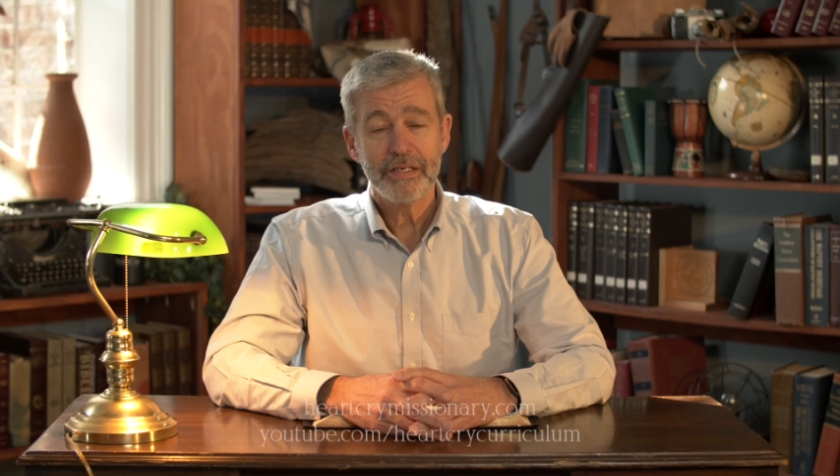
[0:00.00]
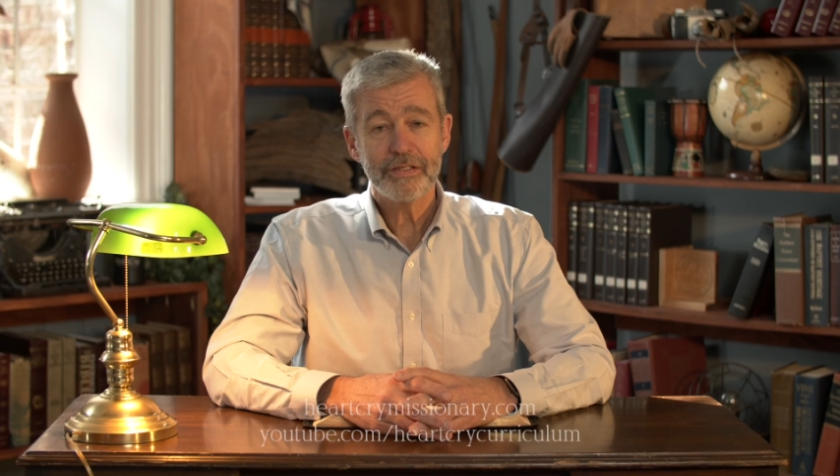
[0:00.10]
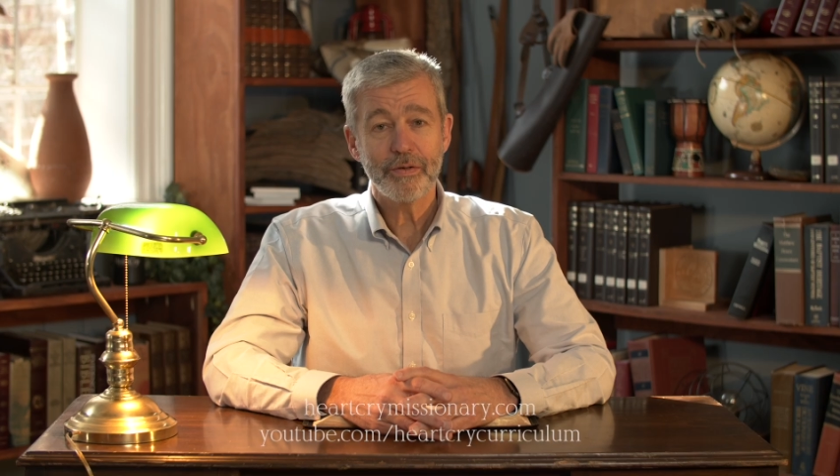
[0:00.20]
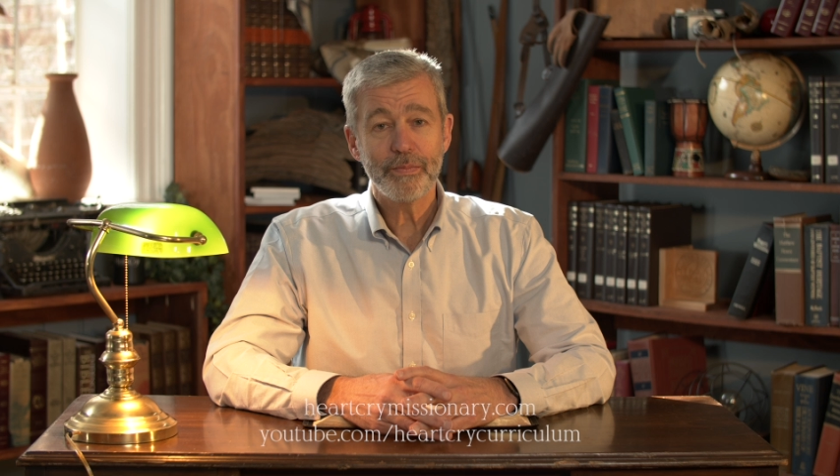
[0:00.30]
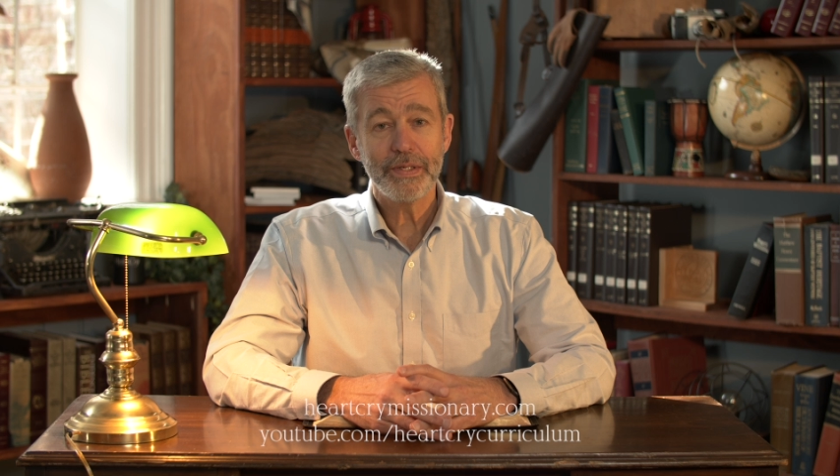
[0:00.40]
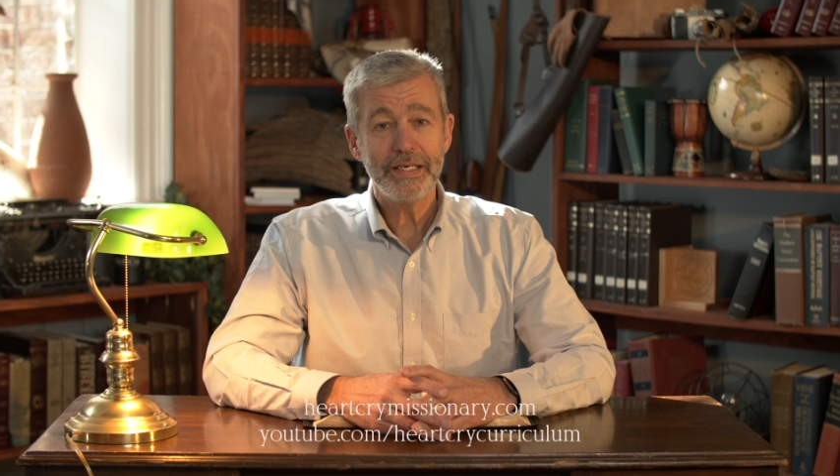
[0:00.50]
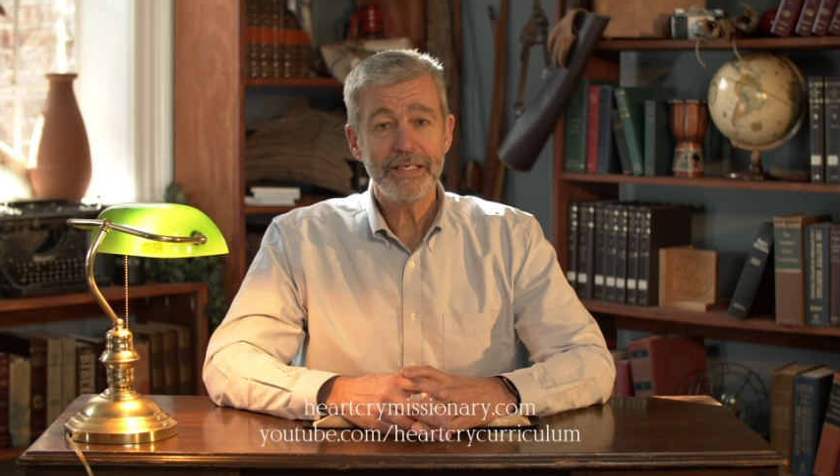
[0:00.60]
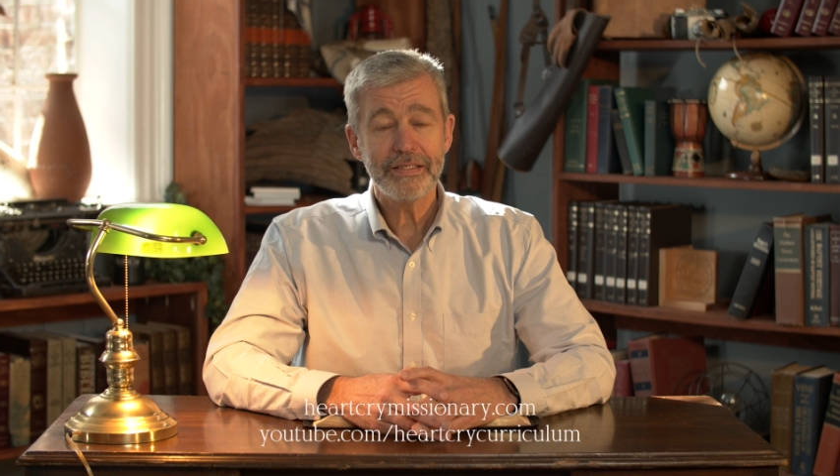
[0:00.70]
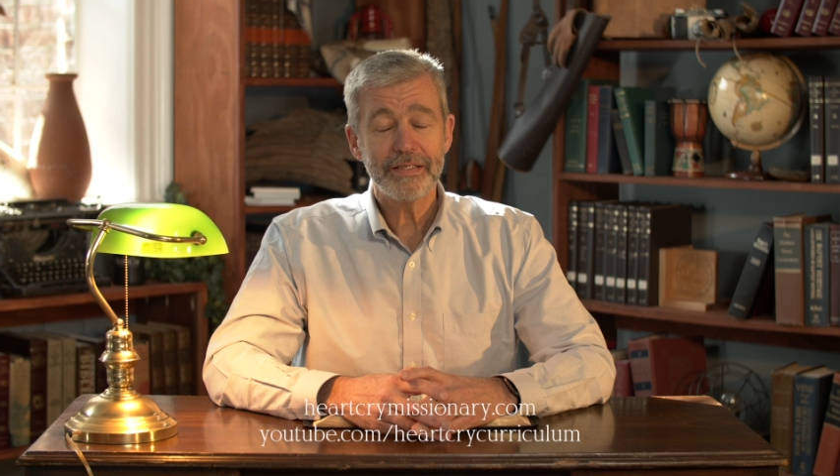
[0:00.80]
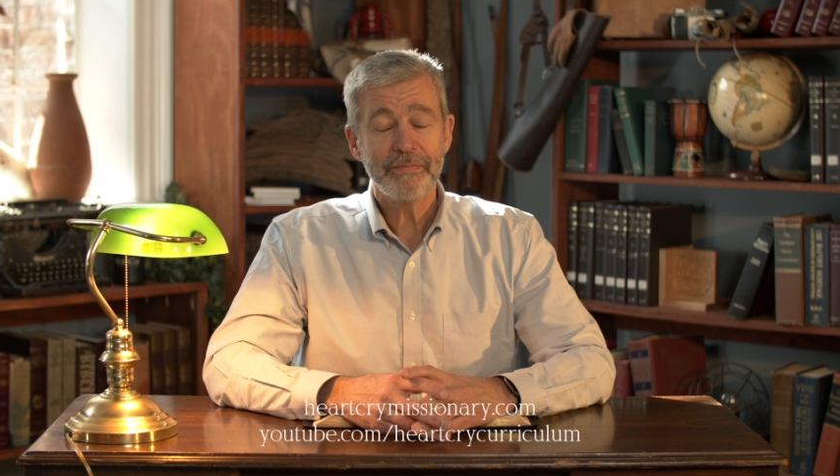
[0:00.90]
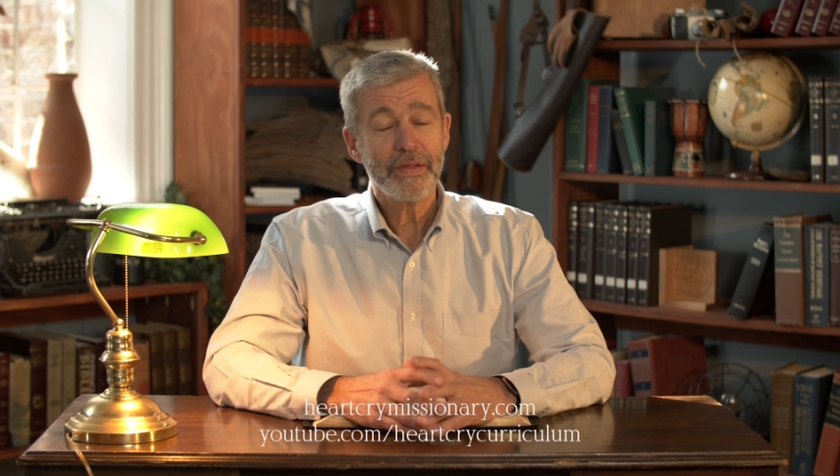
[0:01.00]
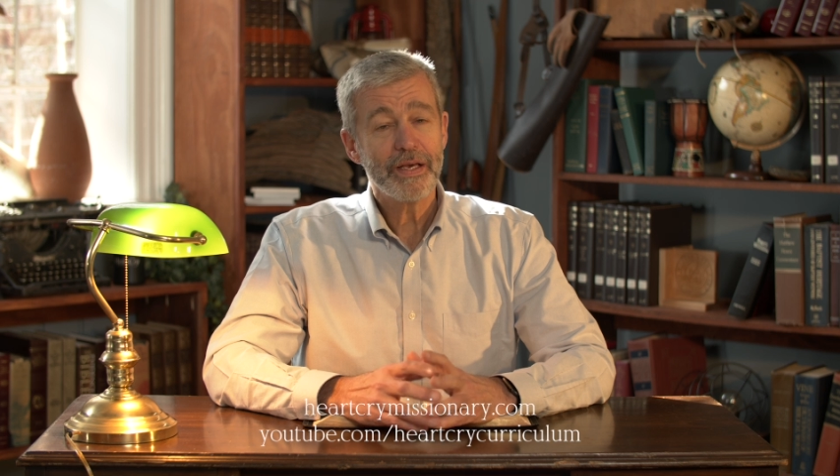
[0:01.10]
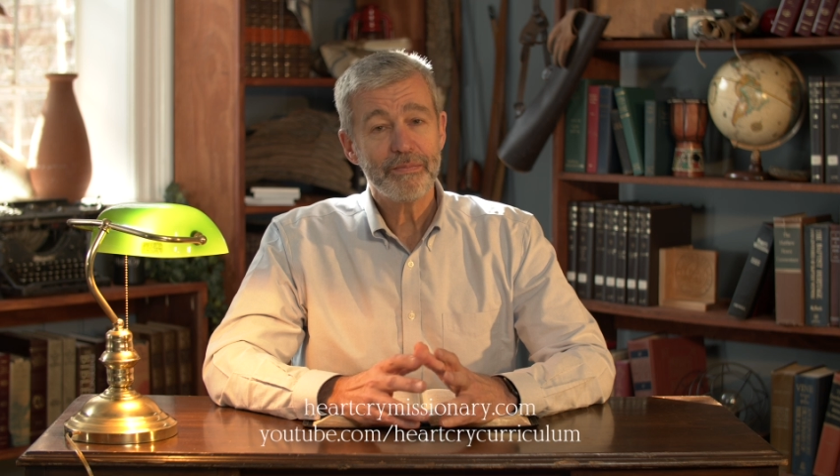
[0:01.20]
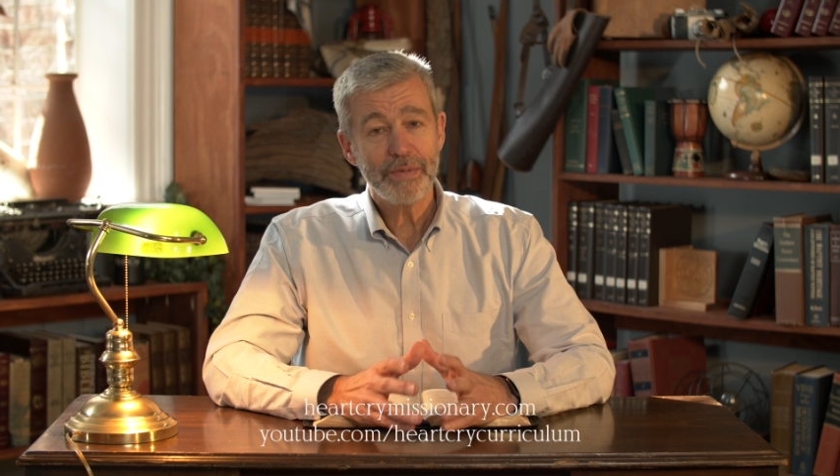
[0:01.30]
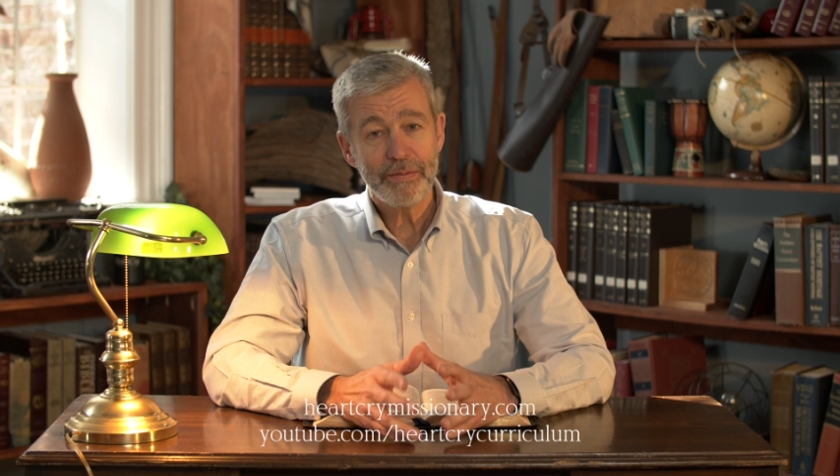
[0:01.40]
So please
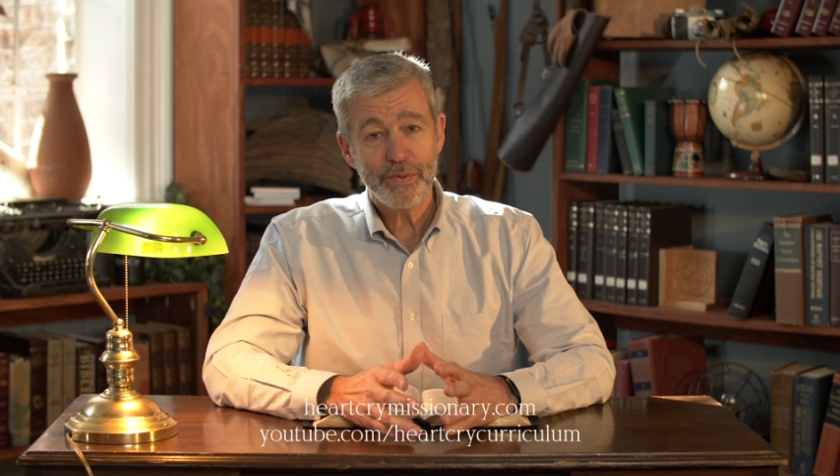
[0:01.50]
be